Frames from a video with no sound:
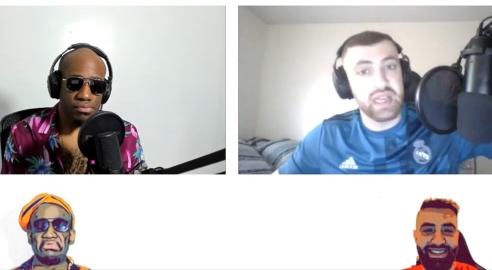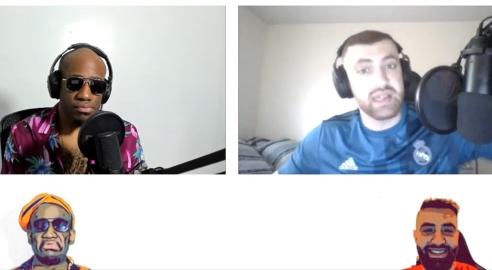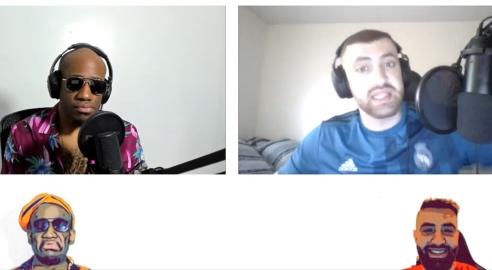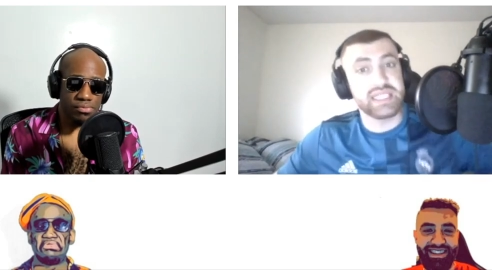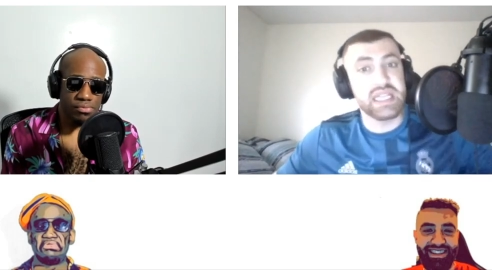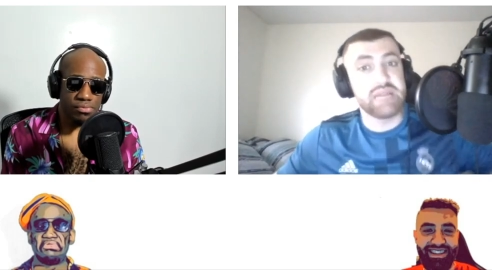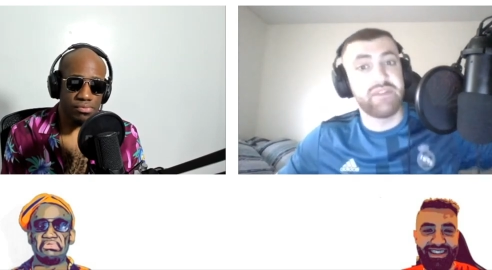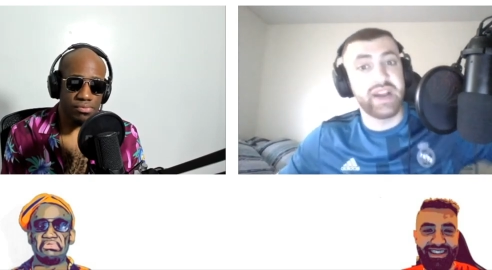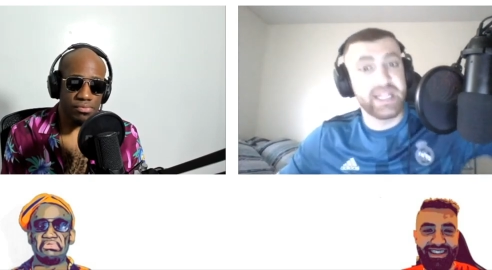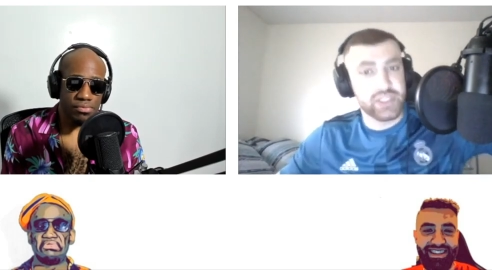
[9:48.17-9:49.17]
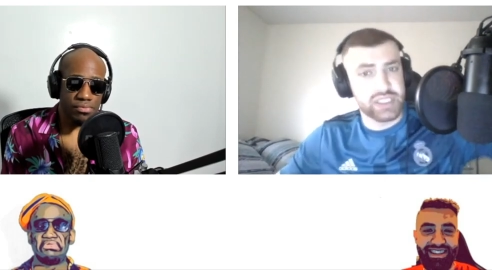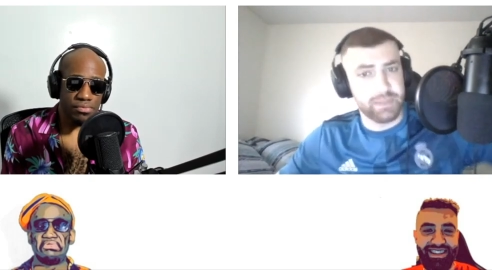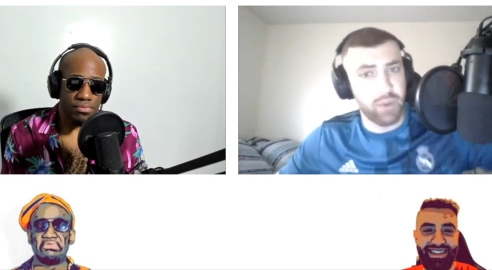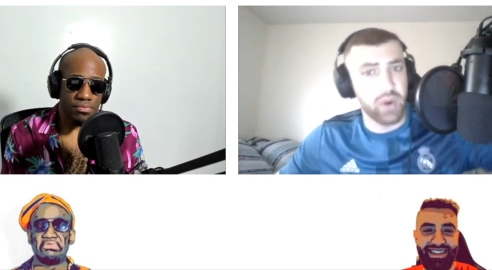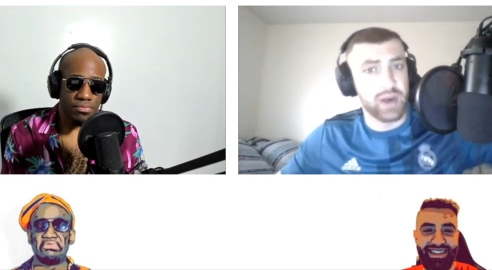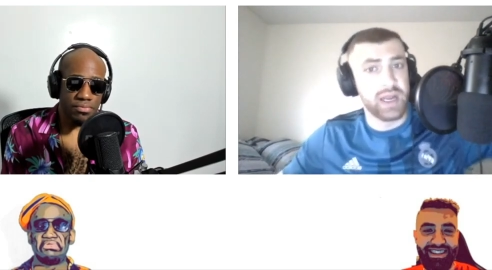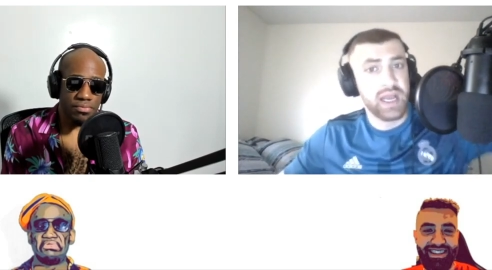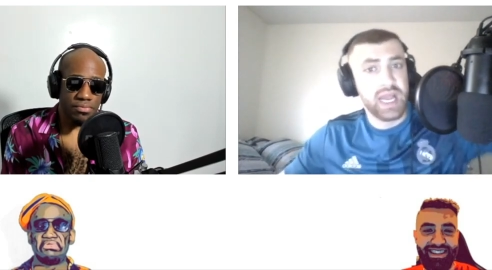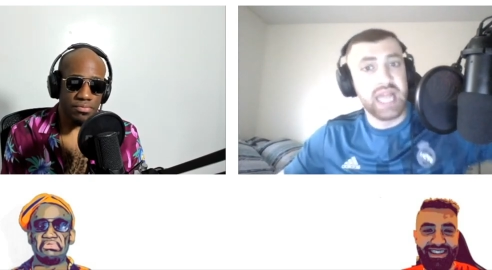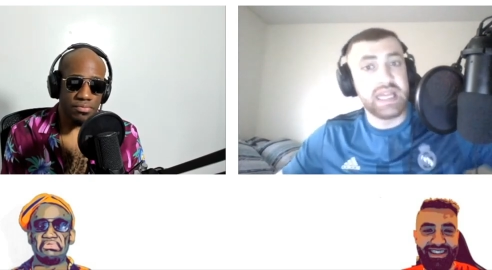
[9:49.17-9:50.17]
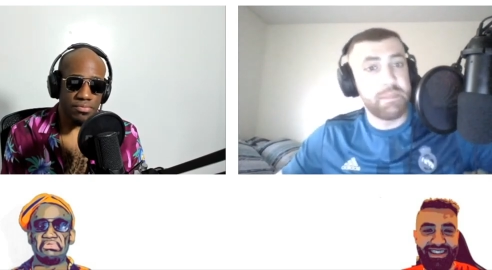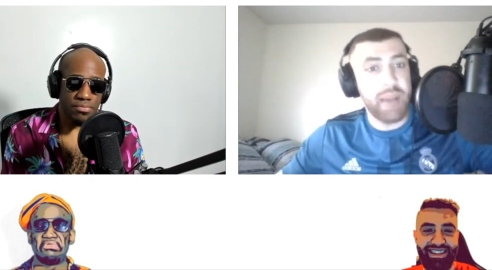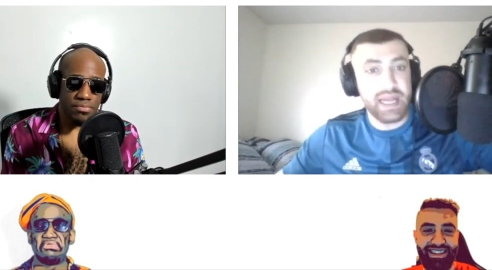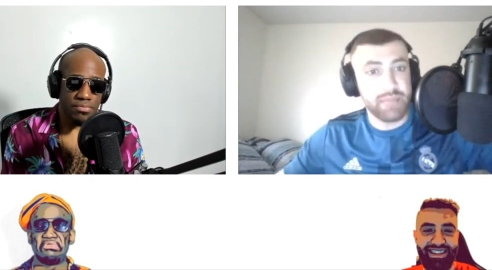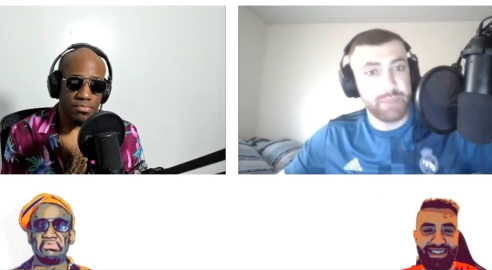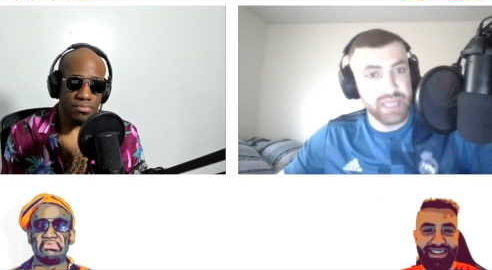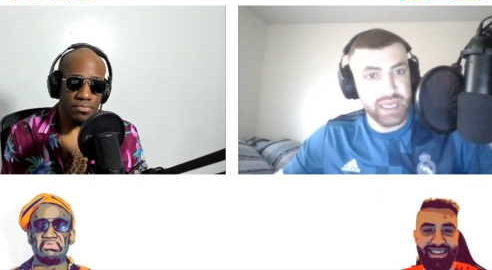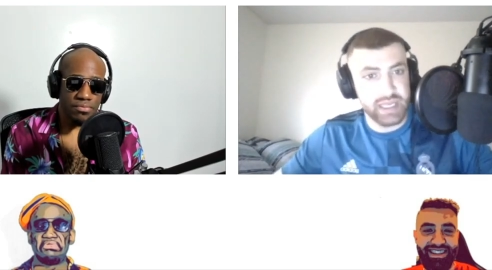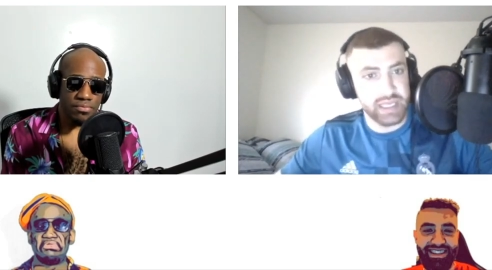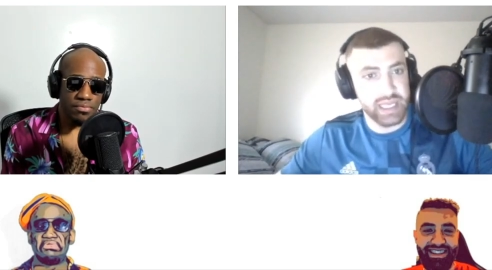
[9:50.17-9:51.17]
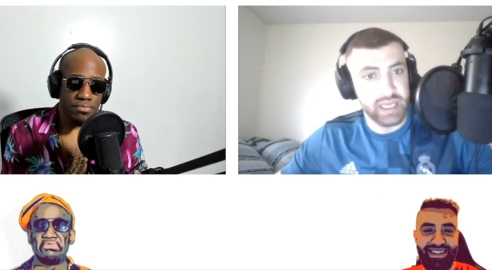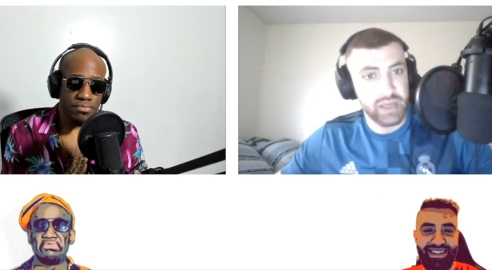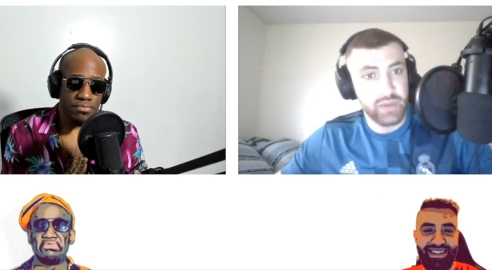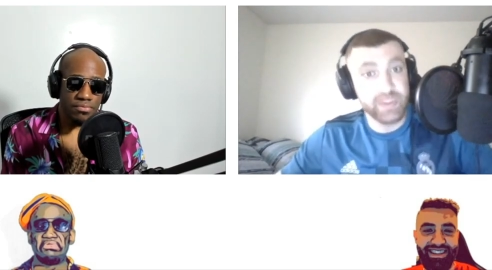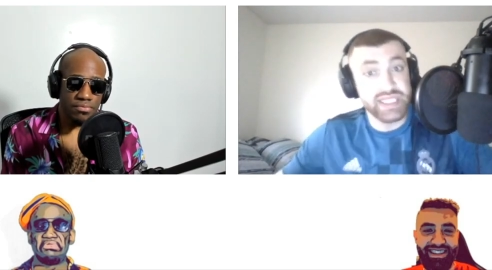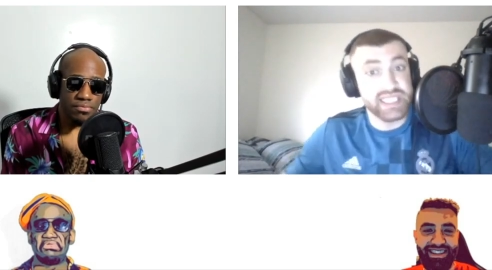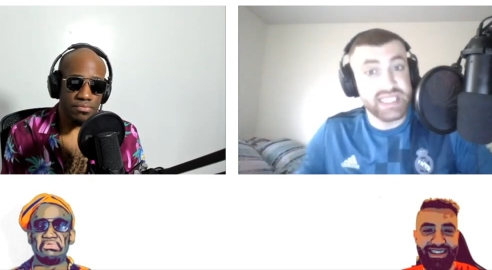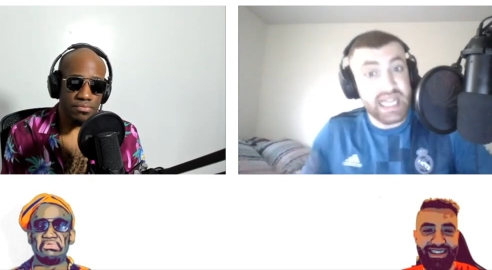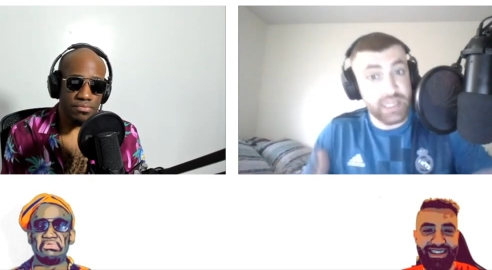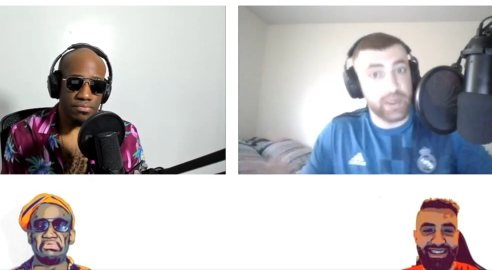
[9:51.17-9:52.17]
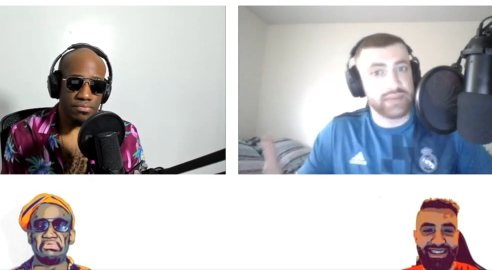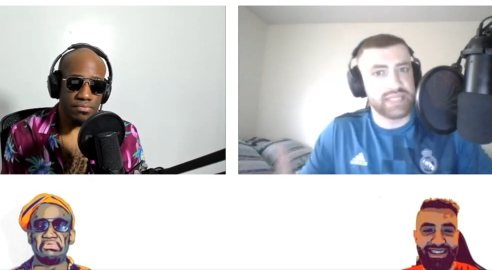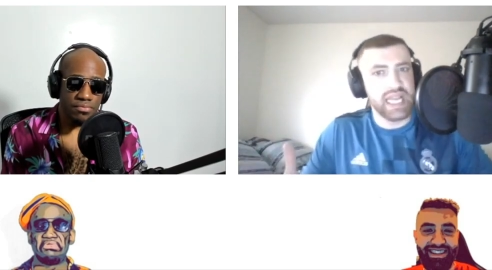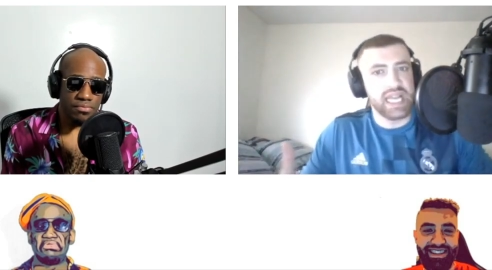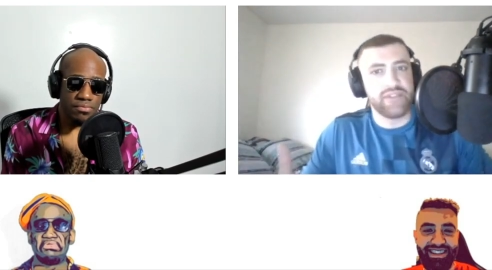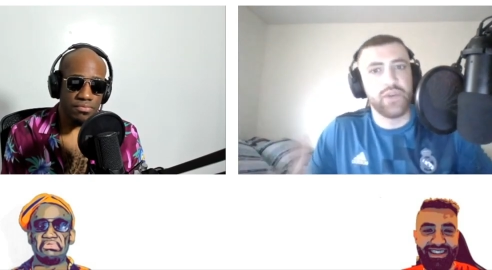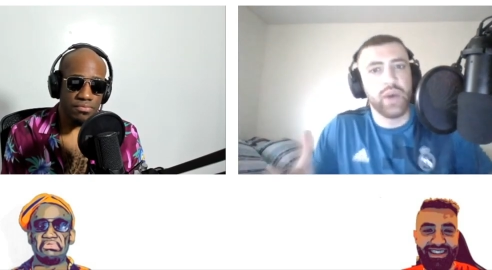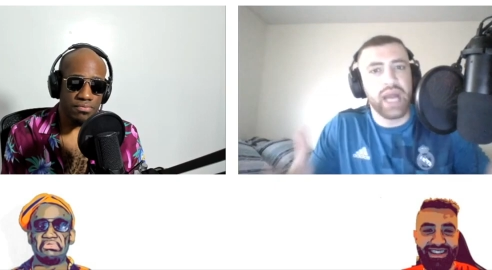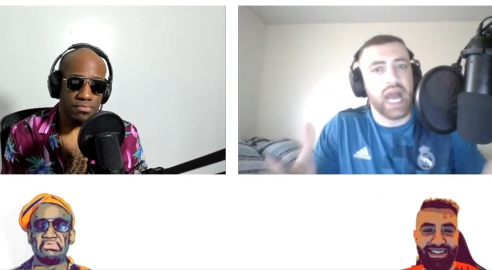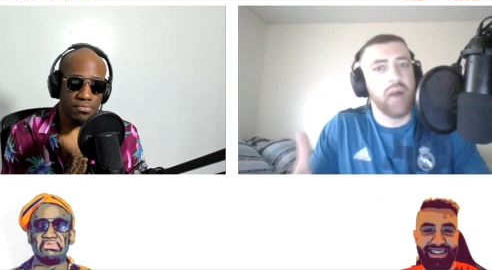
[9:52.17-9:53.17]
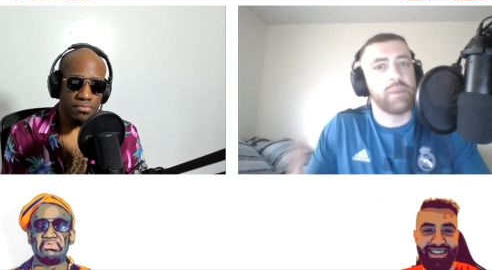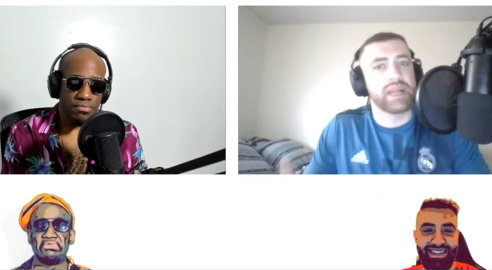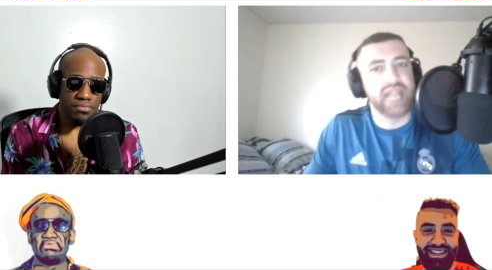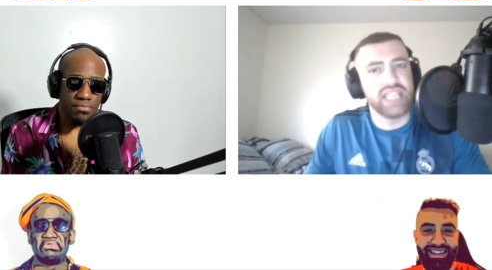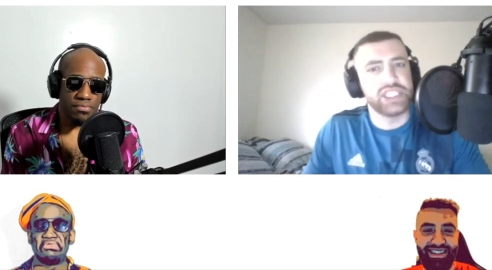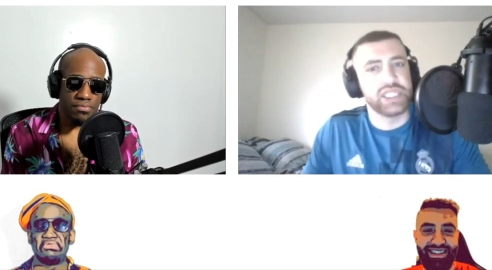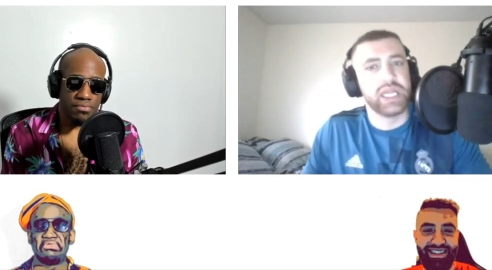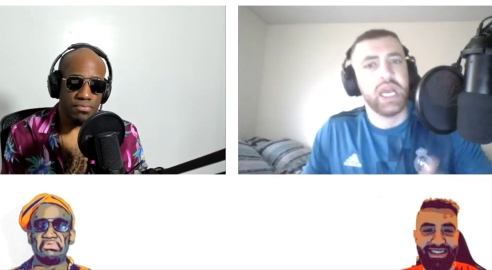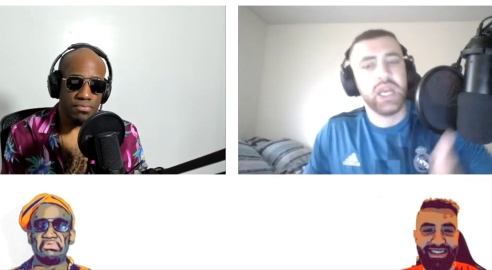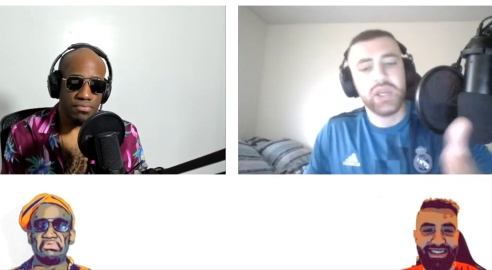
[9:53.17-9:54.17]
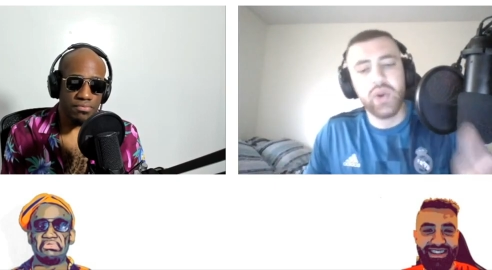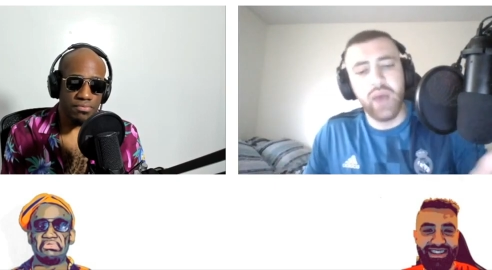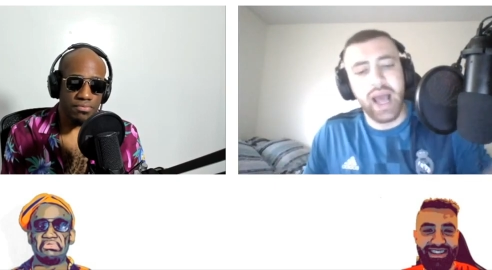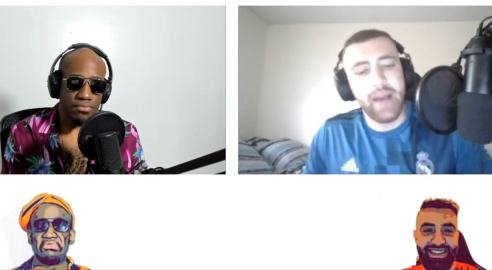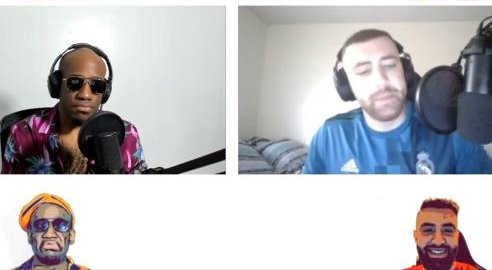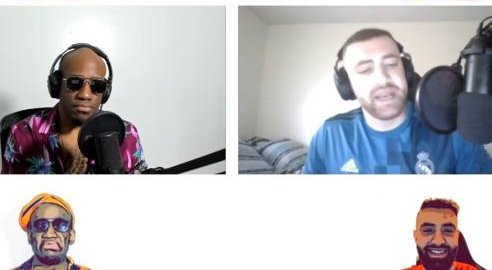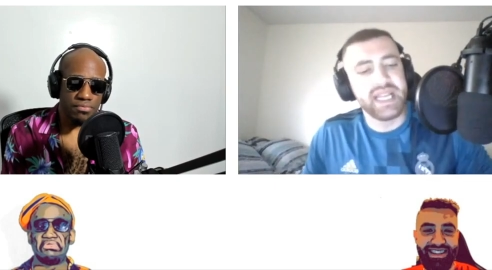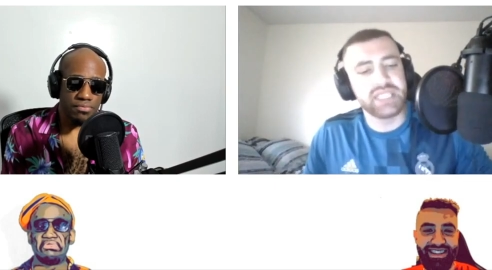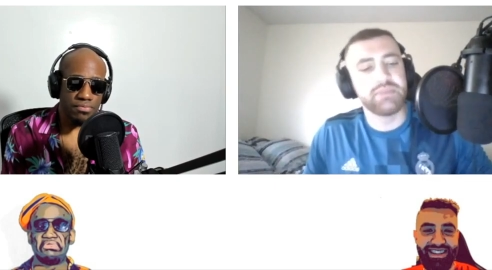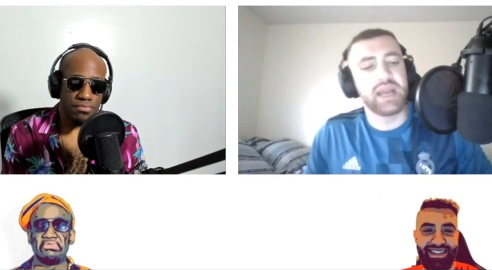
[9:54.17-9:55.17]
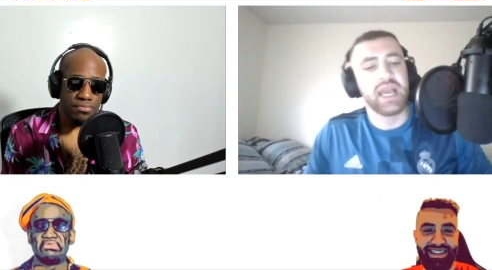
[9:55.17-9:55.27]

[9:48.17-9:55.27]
Speaker 1: They just send them financial support and they back them politically, which is exactly what I'm saying. If you want to help a nation, you don't help a nation by